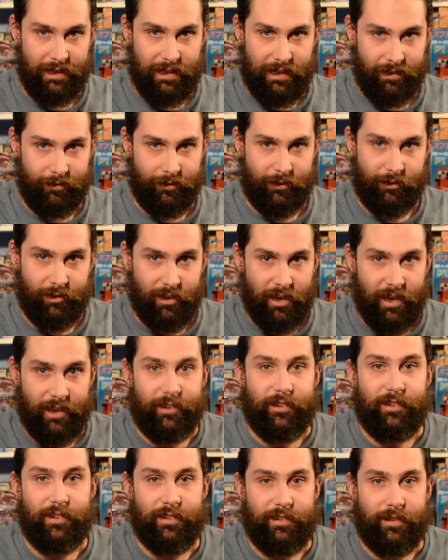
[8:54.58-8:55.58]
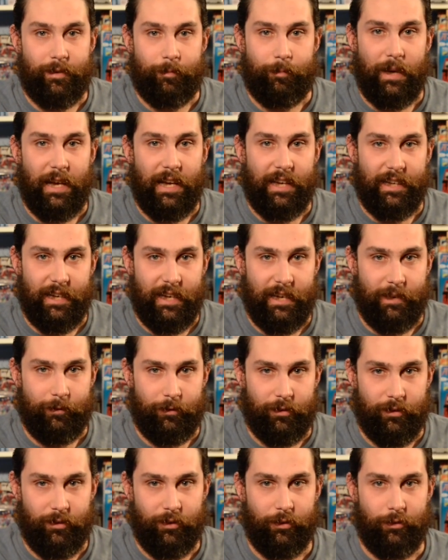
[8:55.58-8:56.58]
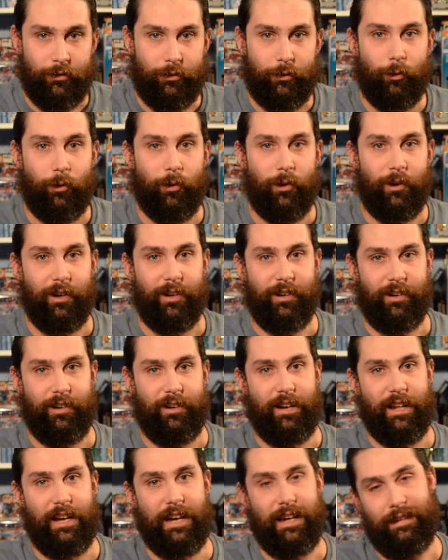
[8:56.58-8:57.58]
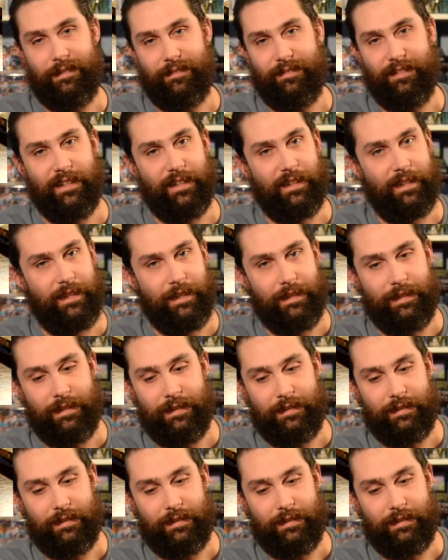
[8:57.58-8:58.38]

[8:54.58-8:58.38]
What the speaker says: I've been trying just to buy games in the store, or not really.